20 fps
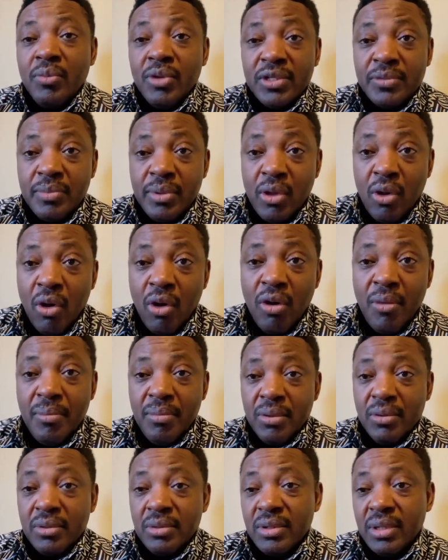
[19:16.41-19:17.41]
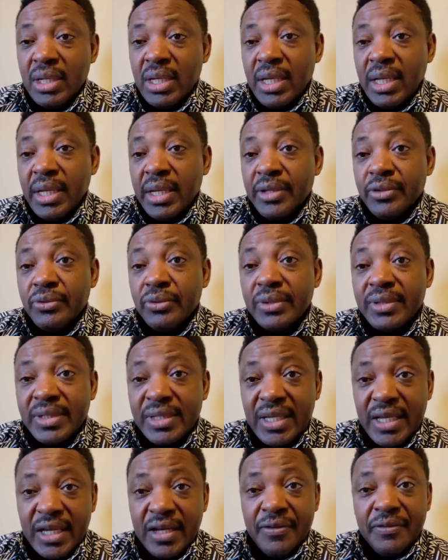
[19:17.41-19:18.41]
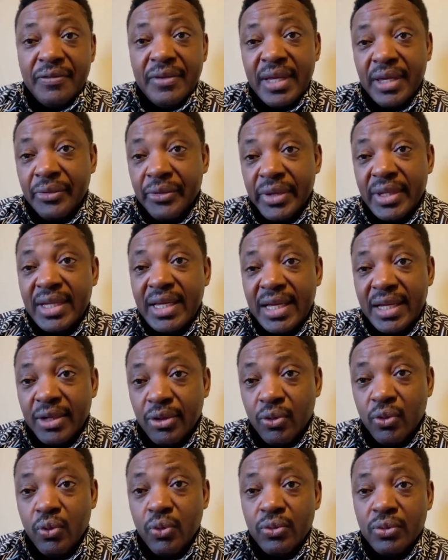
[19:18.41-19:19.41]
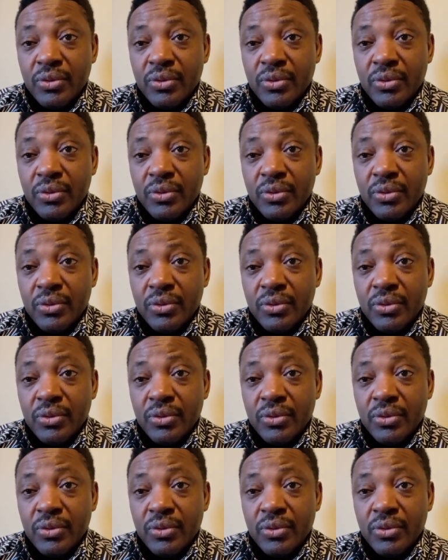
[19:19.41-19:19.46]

We must be humble to serve a greater